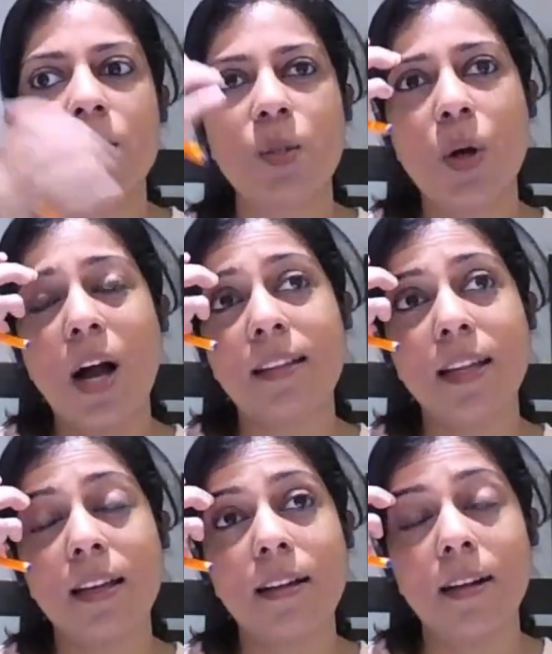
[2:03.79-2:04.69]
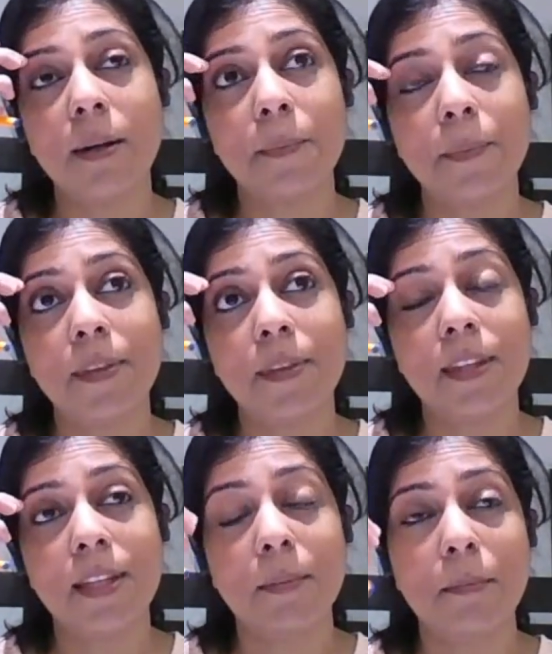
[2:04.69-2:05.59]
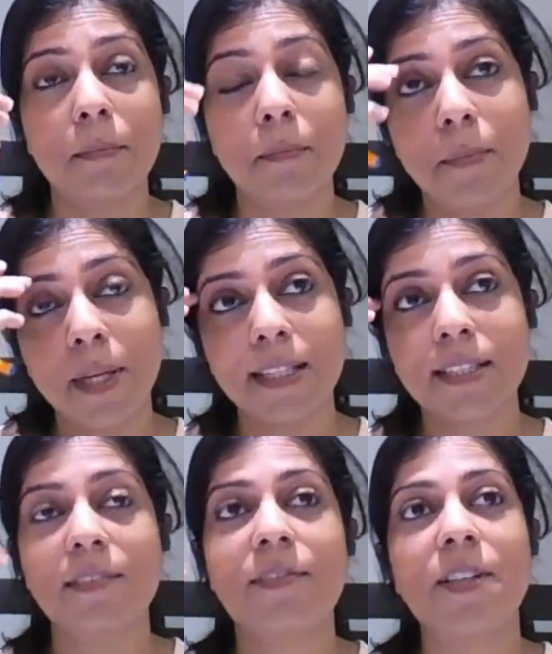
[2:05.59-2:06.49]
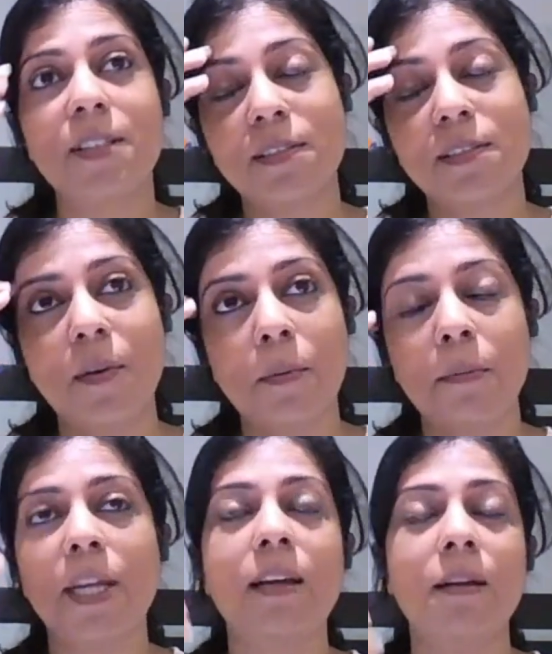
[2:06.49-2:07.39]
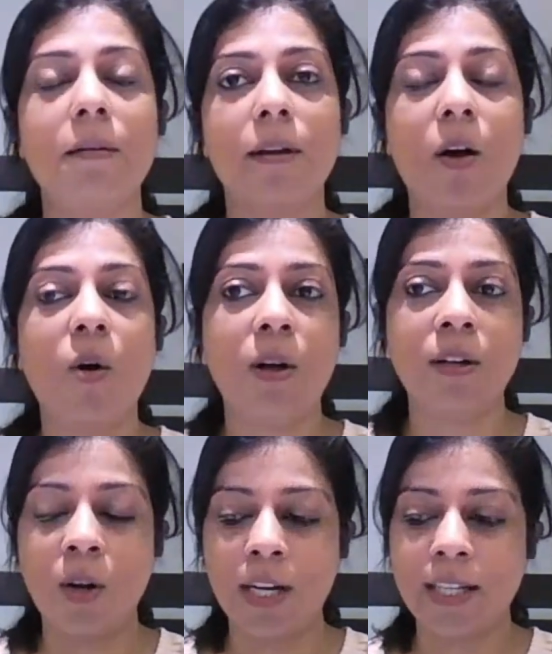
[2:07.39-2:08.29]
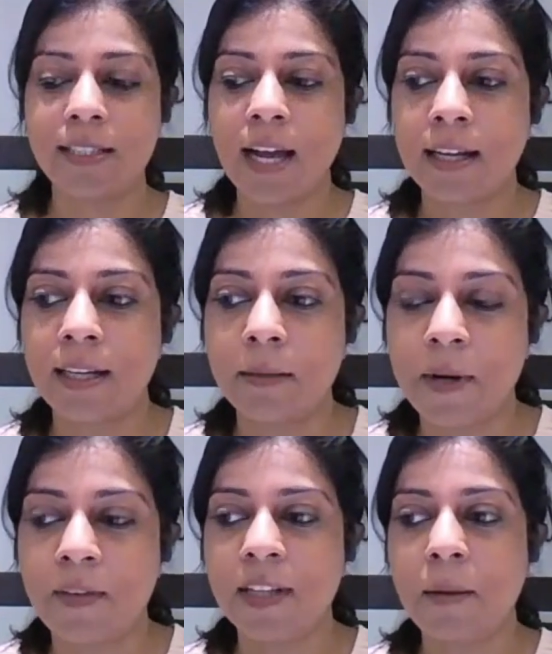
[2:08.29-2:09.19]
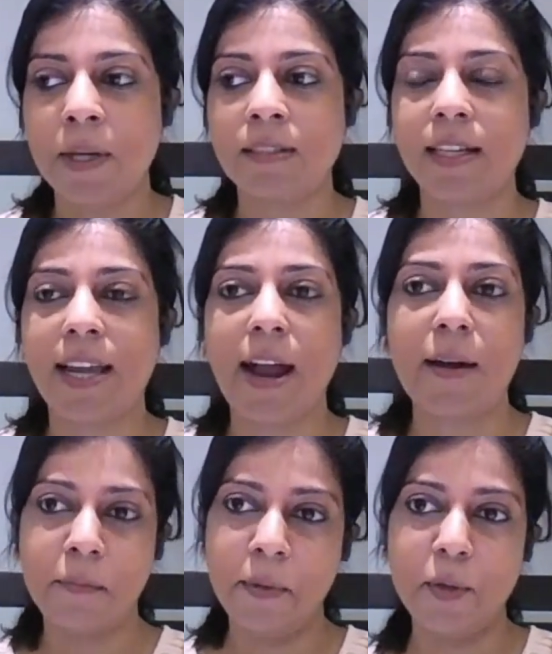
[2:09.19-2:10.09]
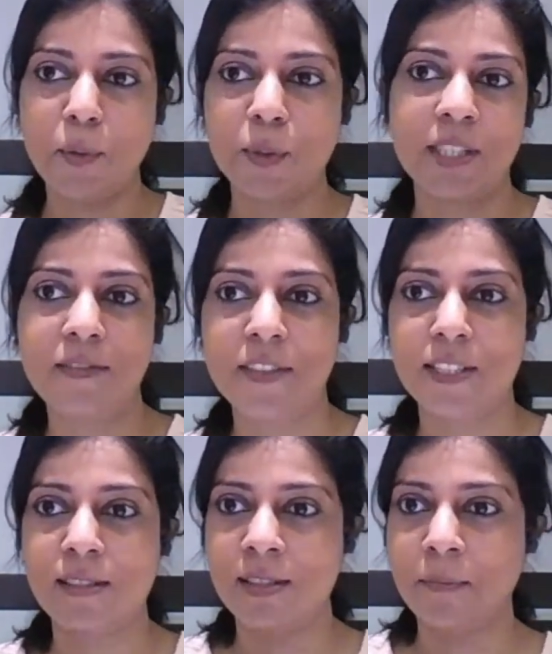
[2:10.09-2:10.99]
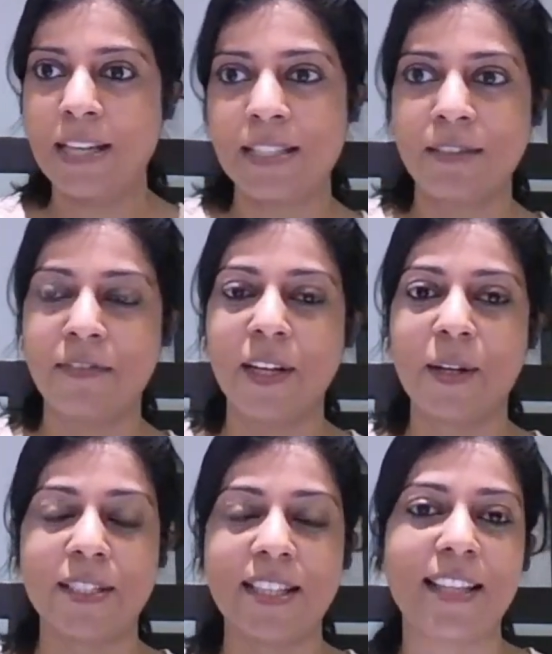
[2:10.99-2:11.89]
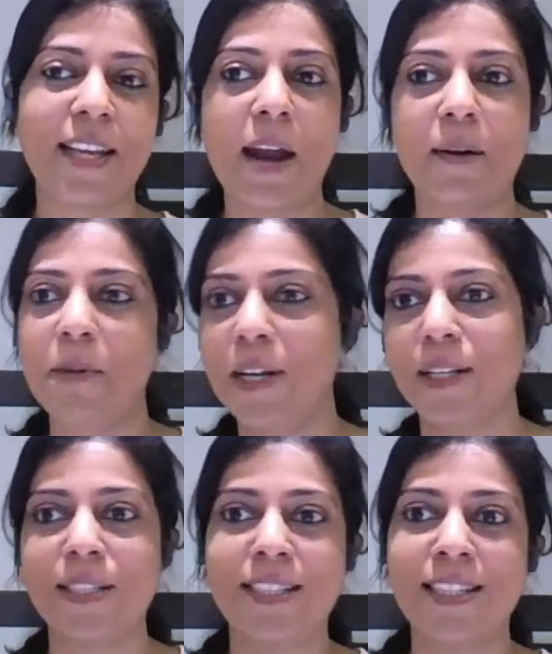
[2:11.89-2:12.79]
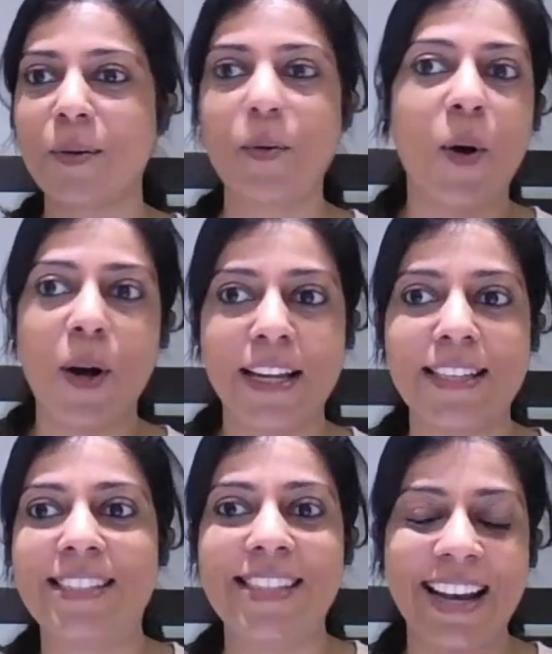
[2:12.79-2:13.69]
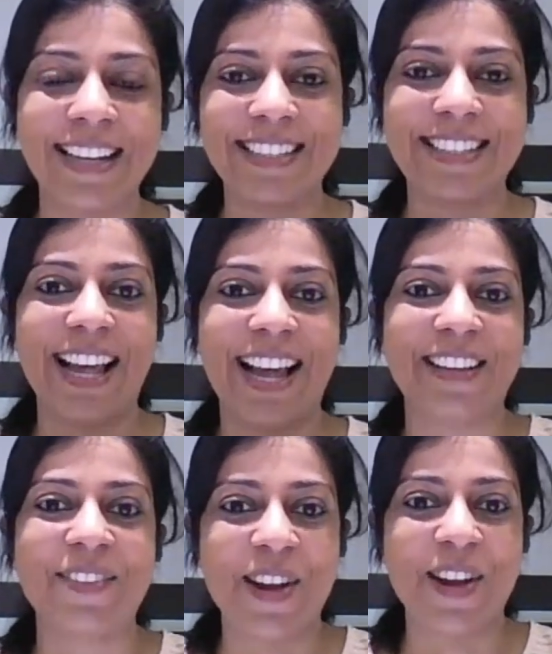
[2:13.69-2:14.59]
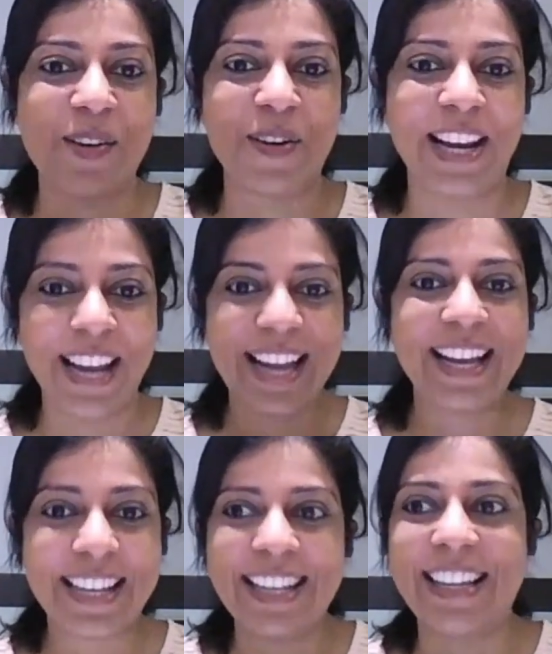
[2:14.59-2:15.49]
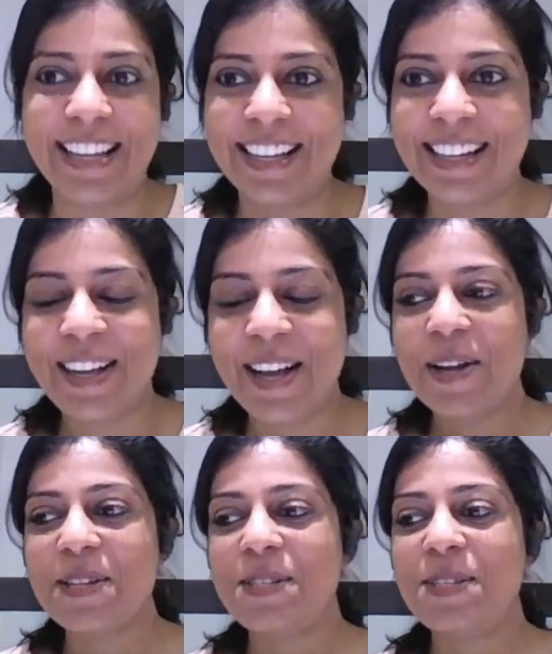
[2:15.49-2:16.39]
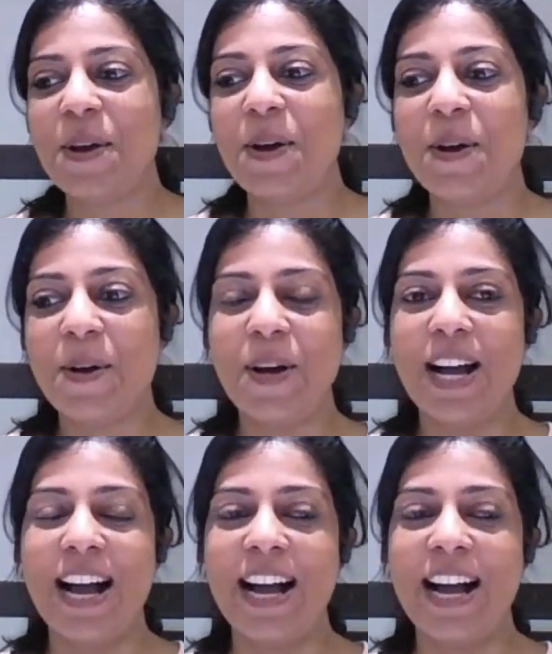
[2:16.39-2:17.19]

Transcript: So I think the biggest difference for me, not exactly in Mérida, but the Caribbean Ocean versus the Pacific, is that the Caribbean is turquoise and it's like very clear. So